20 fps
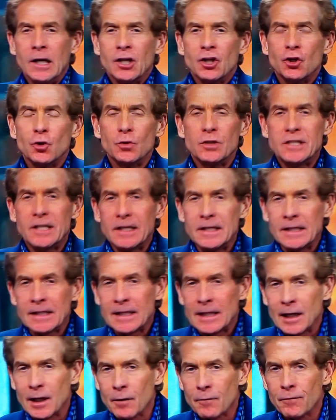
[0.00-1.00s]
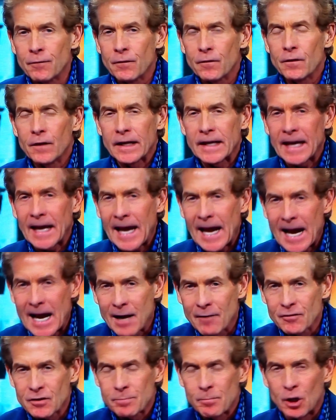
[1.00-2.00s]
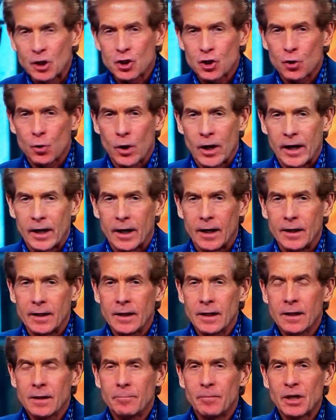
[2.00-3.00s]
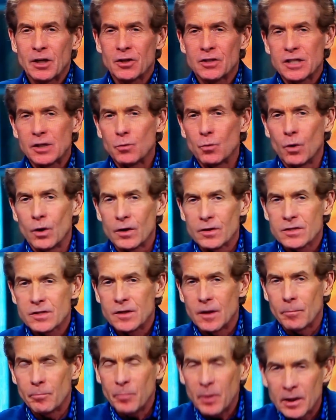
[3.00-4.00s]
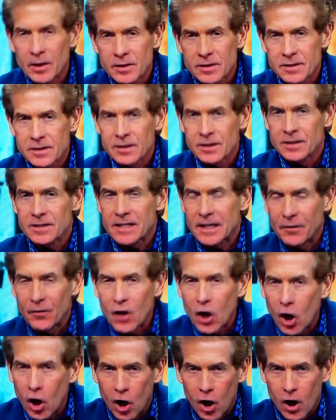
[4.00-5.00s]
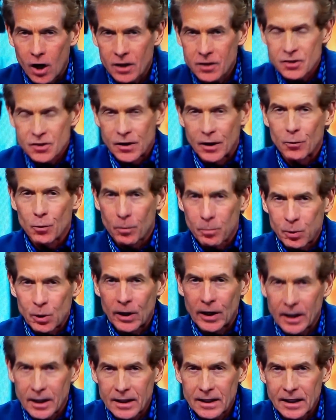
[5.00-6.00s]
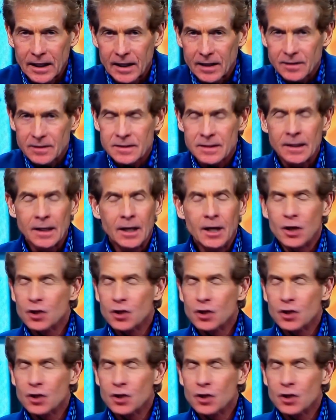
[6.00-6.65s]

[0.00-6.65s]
You didn't give the Cavs much credit because it was the Pistons and the Hawks they were playing against.